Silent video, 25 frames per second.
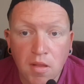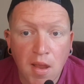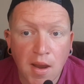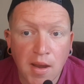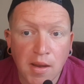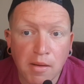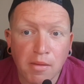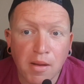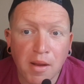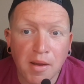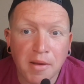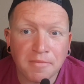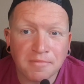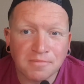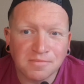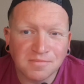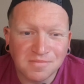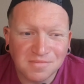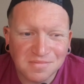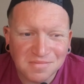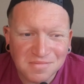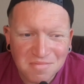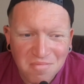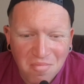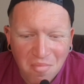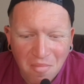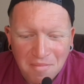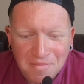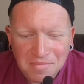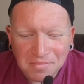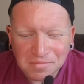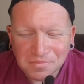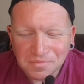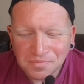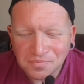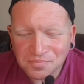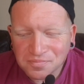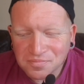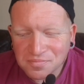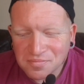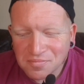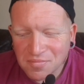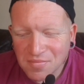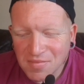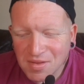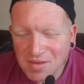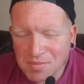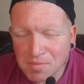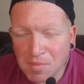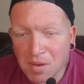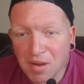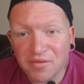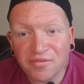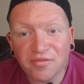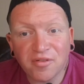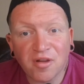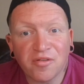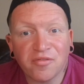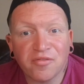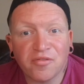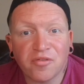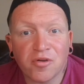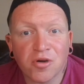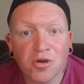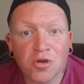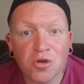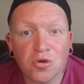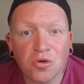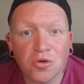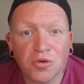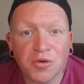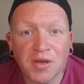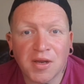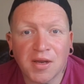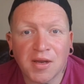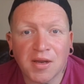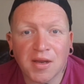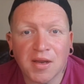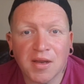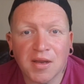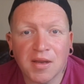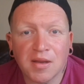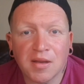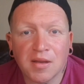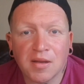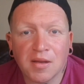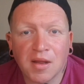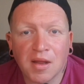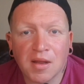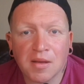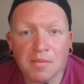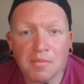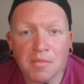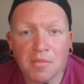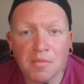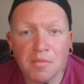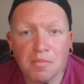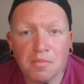Anyway, it's my fault for recording like